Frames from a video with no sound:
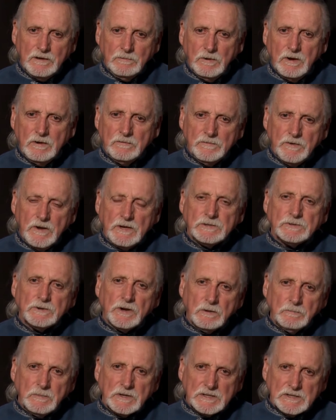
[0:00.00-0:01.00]
we're
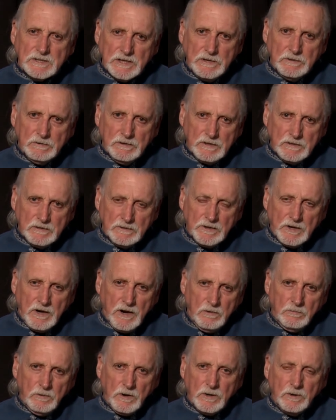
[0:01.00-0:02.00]
featuring material that
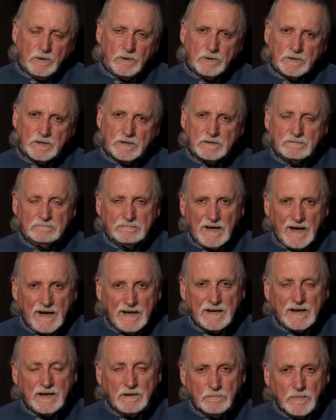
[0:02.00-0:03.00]
I recorded
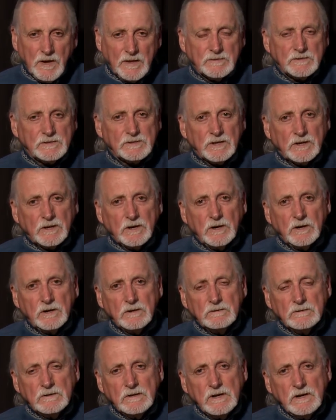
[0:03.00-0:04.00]
18 months
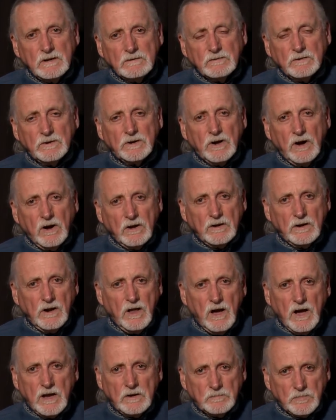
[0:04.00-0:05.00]
ago for an
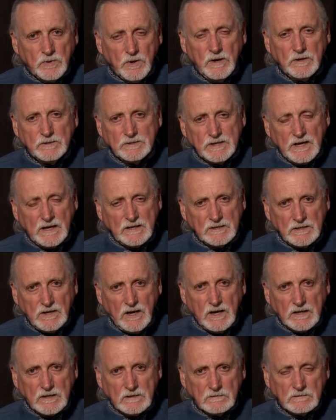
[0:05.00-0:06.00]
online project
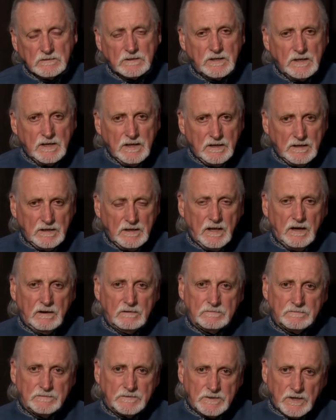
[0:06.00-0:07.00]
titled
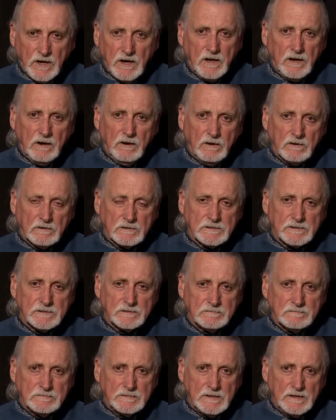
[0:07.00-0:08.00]
Love
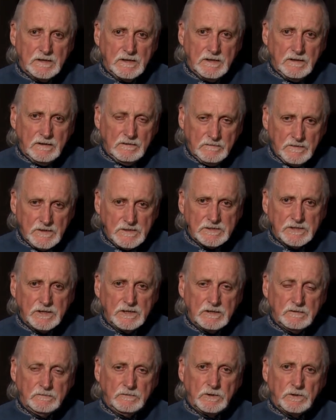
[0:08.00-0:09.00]
Dialogues. This
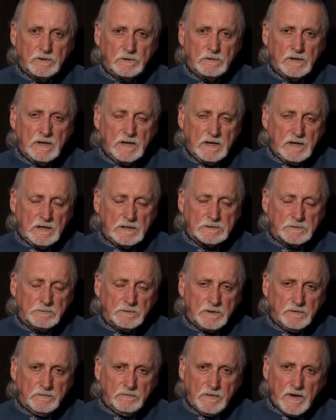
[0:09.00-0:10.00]
interview is
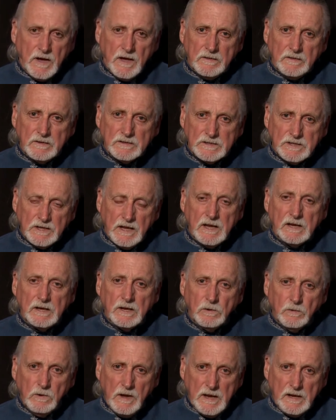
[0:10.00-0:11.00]
with Father Thien
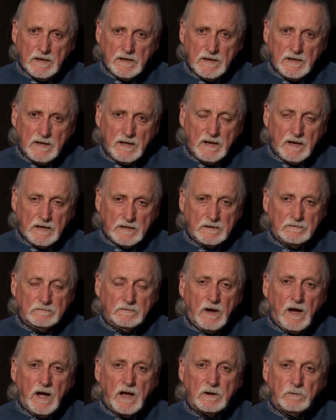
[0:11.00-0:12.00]
Nguyen, a
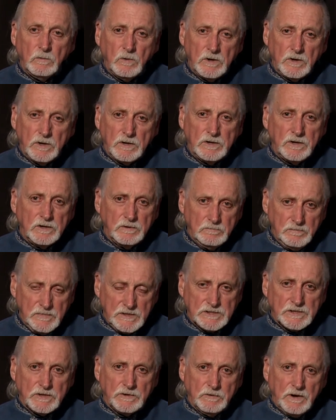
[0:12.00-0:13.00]
Divine Word
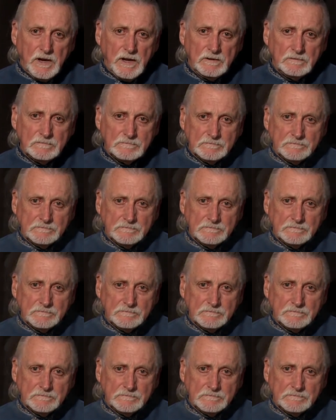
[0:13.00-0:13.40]
missionary.